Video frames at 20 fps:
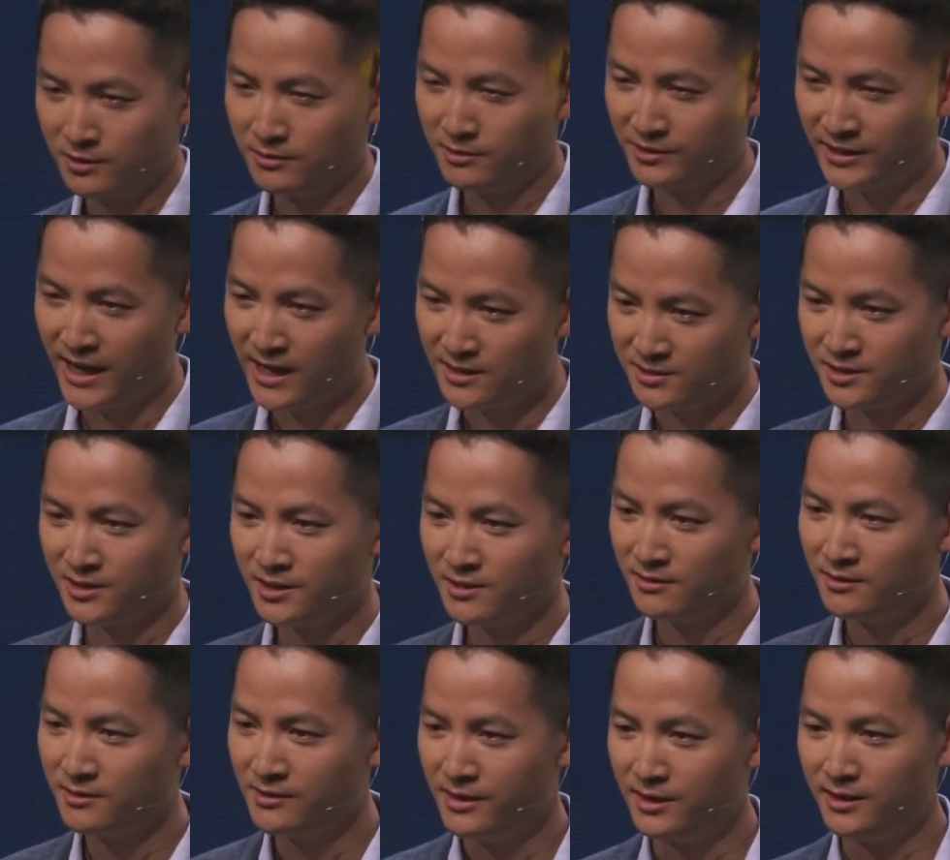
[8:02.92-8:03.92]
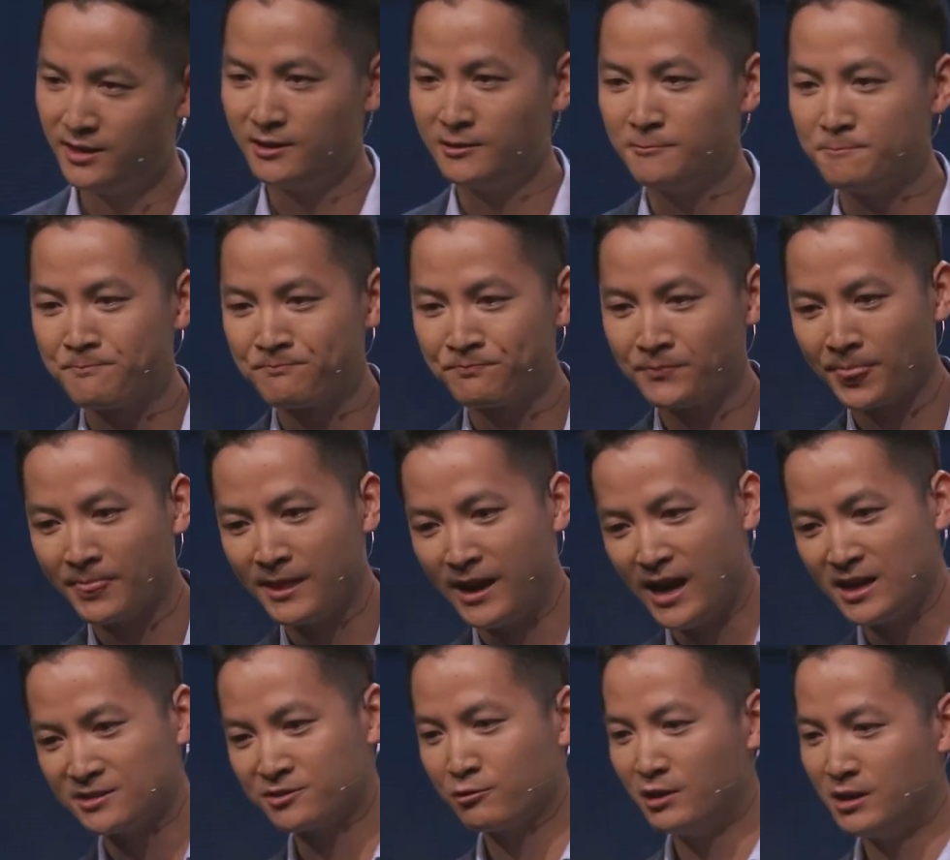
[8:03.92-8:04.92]
test the
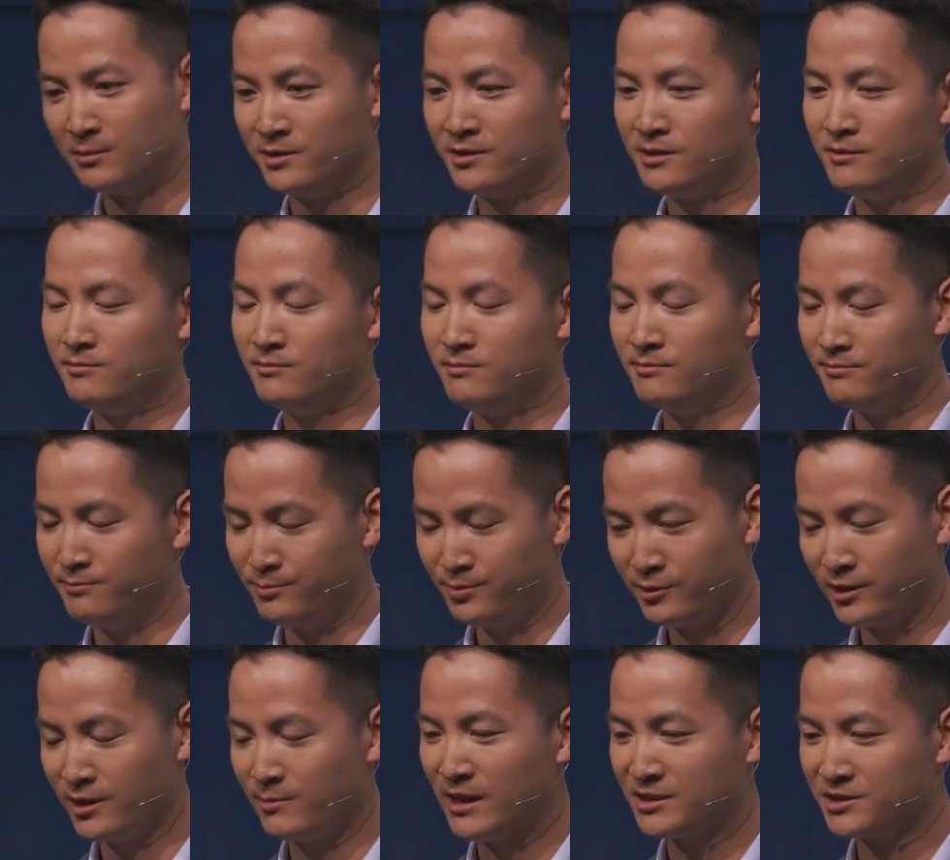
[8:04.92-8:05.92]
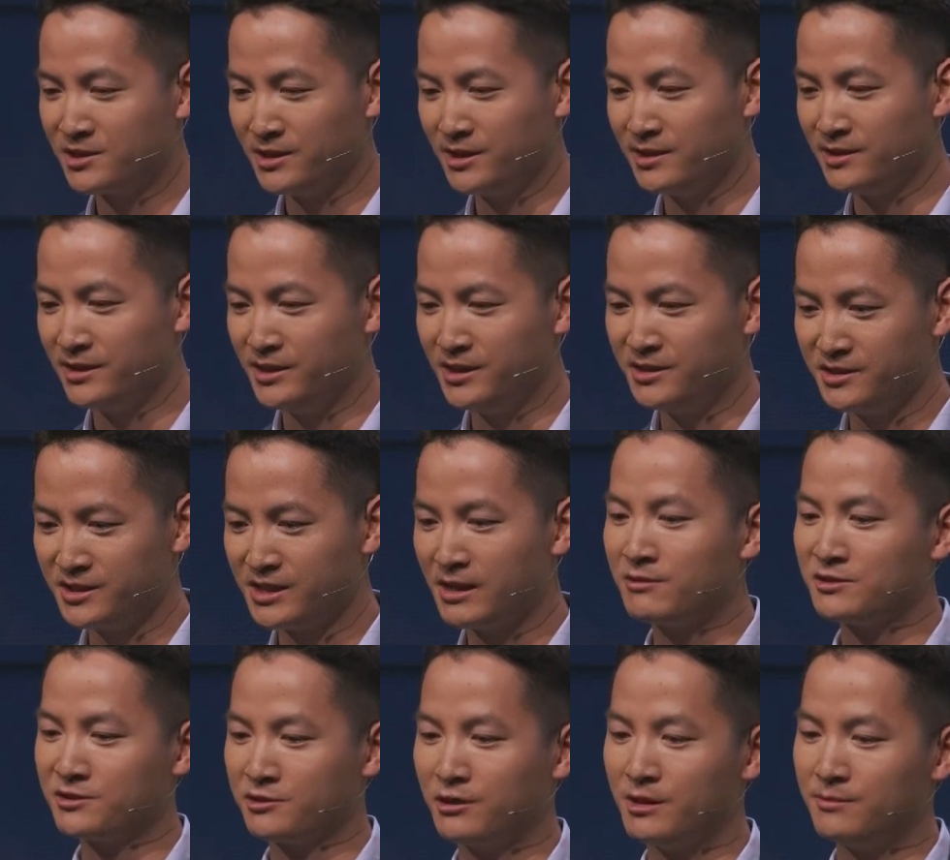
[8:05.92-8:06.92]
sCrypt pretty much in
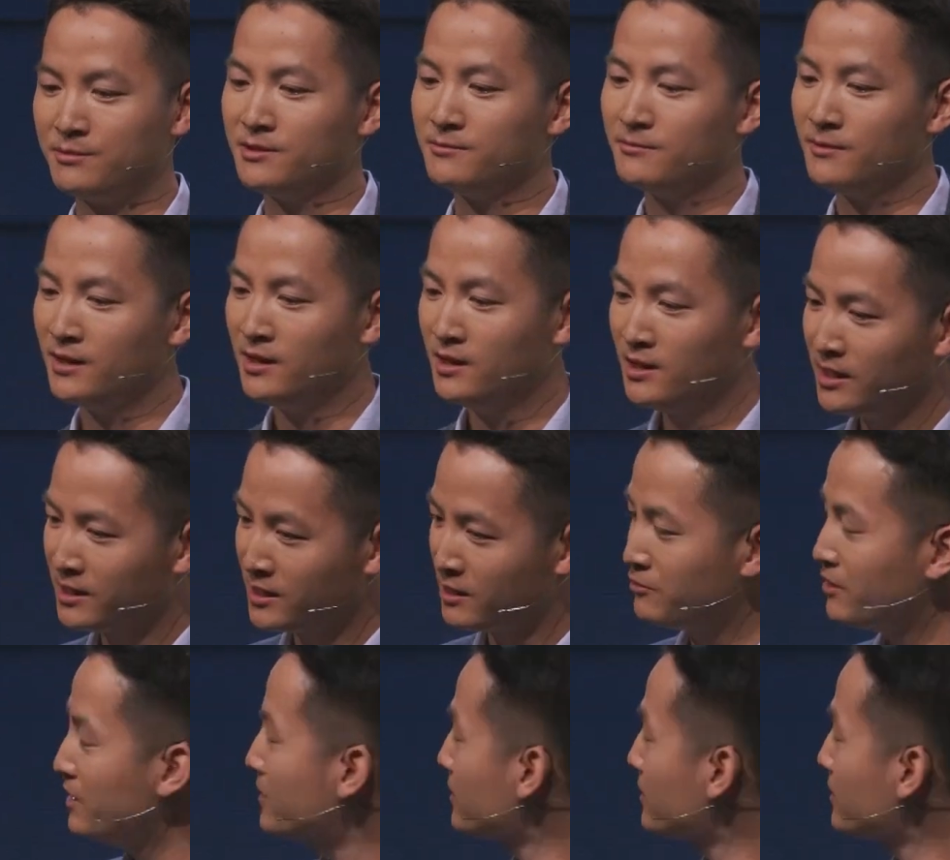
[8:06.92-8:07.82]
JavaScript. Can we